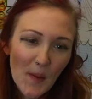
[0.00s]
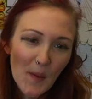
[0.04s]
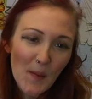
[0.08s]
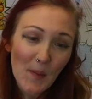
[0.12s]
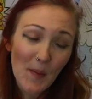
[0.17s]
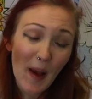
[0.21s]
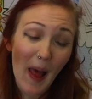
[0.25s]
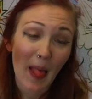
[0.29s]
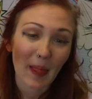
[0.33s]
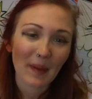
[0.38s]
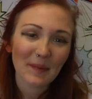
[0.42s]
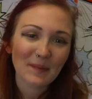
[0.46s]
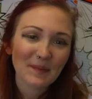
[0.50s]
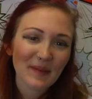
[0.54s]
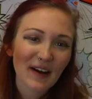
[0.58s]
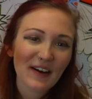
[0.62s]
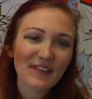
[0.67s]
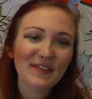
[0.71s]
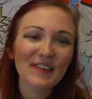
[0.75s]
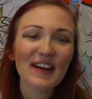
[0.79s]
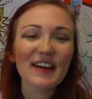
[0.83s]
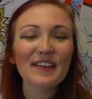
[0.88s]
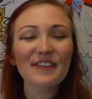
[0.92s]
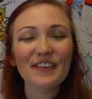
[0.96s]
Well, my
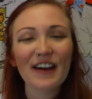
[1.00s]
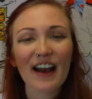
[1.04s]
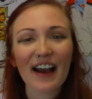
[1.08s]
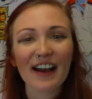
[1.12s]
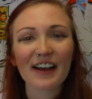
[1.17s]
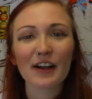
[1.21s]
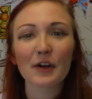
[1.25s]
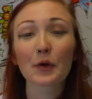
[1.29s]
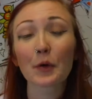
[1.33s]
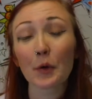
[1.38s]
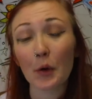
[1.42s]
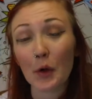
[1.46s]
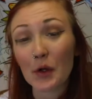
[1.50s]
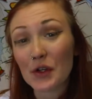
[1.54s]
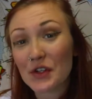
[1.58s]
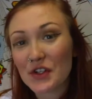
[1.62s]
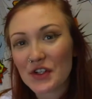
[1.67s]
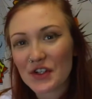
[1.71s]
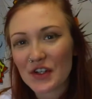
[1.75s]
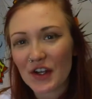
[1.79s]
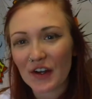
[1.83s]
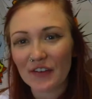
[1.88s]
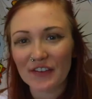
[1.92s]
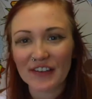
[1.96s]
favourite
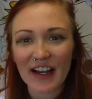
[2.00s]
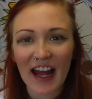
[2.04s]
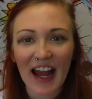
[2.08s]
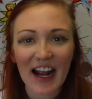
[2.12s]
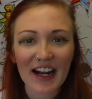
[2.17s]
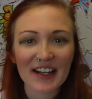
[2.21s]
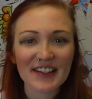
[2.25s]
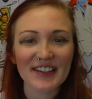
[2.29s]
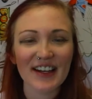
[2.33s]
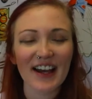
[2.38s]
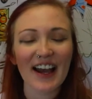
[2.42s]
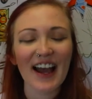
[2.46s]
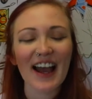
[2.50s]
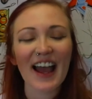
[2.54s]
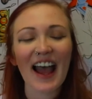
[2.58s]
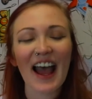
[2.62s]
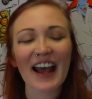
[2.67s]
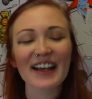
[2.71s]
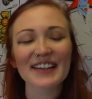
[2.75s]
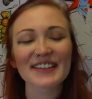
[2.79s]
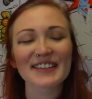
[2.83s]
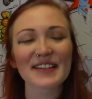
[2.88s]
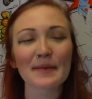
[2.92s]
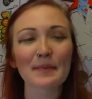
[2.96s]
crush of an actor
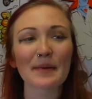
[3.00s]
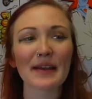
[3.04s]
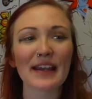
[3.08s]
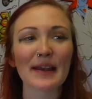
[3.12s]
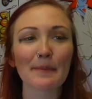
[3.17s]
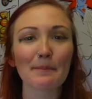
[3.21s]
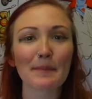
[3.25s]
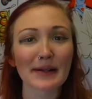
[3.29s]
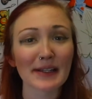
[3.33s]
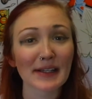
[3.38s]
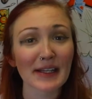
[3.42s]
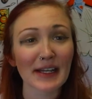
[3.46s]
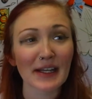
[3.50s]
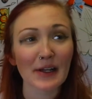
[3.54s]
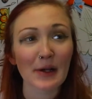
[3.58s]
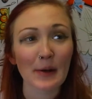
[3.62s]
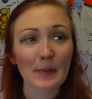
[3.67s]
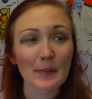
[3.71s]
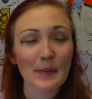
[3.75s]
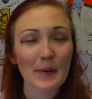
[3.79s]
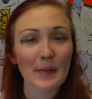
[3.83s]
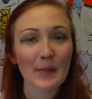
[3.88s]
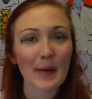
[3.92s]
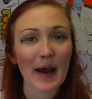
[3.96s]
has to be Benedict
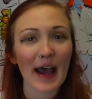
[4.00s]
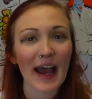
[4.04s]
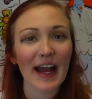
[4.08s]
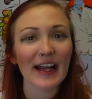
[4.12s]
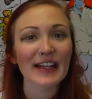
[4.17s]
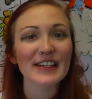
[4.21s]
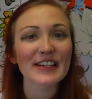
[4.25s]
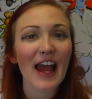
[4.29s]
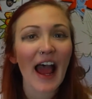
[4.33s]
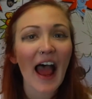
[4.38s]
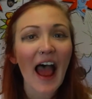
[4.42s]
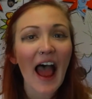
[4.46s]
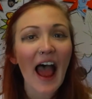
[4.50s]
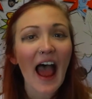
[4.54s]
Cumberbatch.